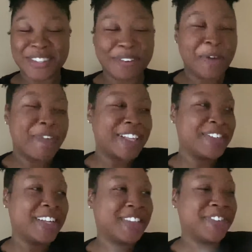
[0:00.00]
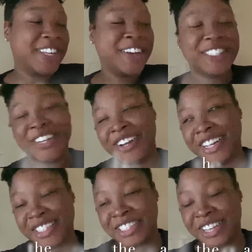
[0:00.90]
and welcome back to another video. It's your girl,
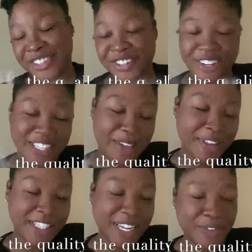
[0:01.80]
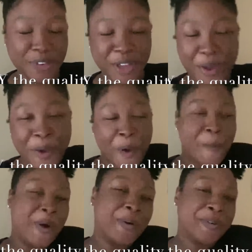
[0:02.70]
Nasia, also known as glamis.tee. If you're here,
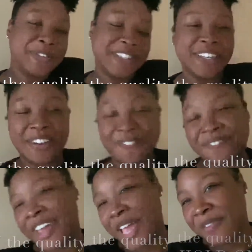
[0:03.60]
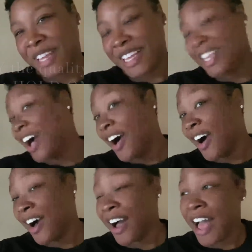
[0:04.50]
welcome to the family,
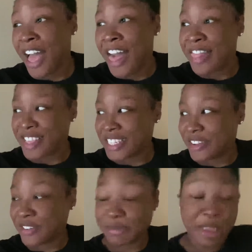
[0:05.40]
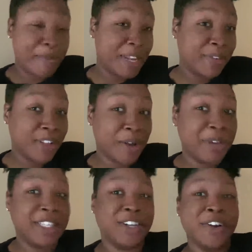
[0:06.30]
y'all. This is going to be a mini vlog
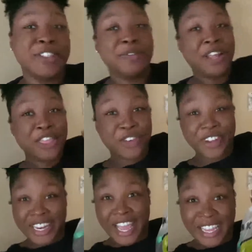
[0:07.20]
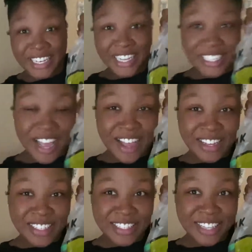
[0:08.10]
because your girl's doing a 3-day
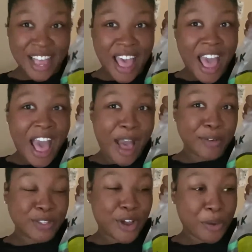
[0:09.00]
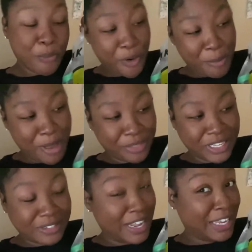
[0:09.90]
detox. I will talk more about
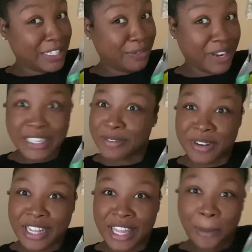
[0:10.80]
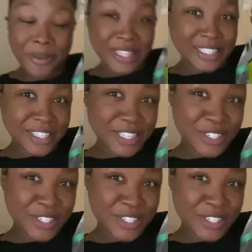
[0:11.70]
this when I get to work because I'm running late, but this is the